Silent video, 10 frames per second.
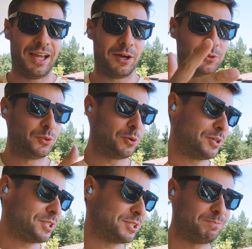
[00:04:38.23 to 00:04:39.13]

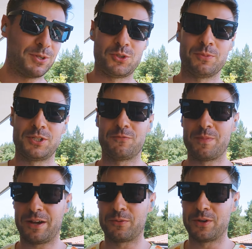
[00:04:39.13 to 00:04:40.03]
Outdoors, not too much
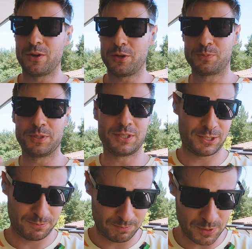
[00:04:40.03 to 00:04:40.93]
of background noise,
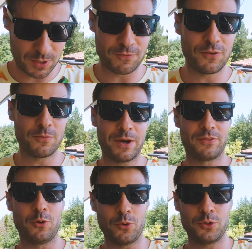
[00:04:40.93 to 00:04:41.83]
but you can feel
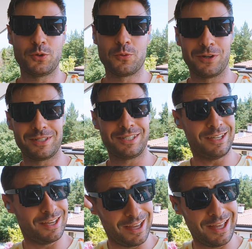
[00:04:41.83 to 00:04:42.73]
about the audio
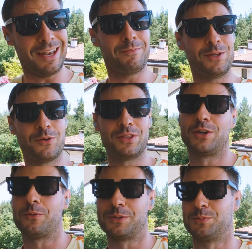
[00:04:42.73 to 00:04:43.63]
quality, and let me know in
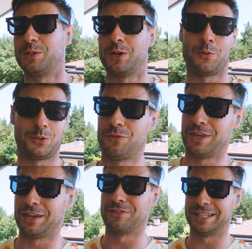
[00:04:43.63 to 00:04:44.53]
the comments below what you
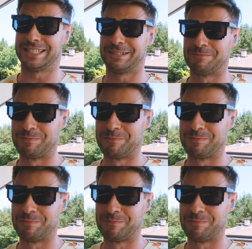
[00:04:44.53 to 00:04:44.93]
think of it.